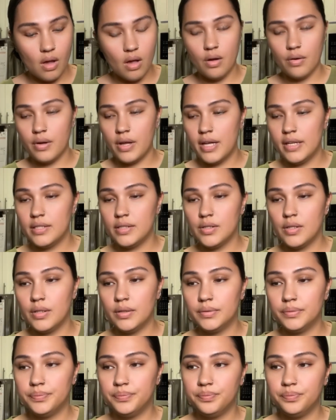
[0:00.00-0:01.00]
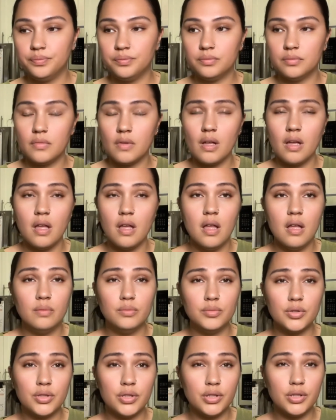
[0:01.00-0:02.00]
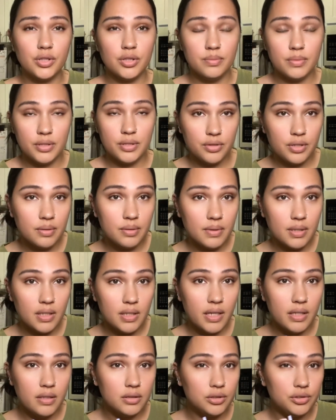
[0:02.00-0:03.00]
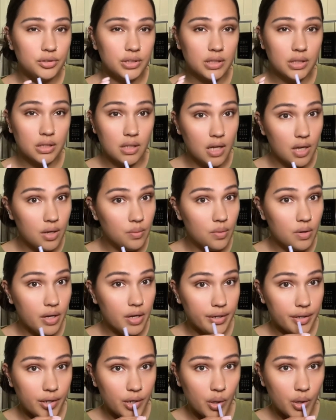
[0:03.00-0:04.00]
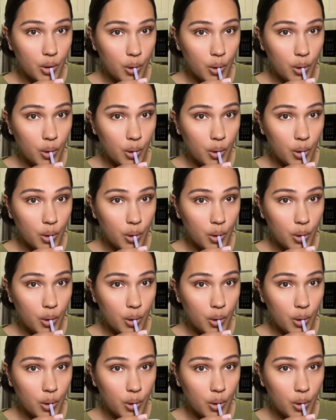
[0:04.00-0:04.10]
Okay, so I'm just gonna do my treatment now and drink a lot of water.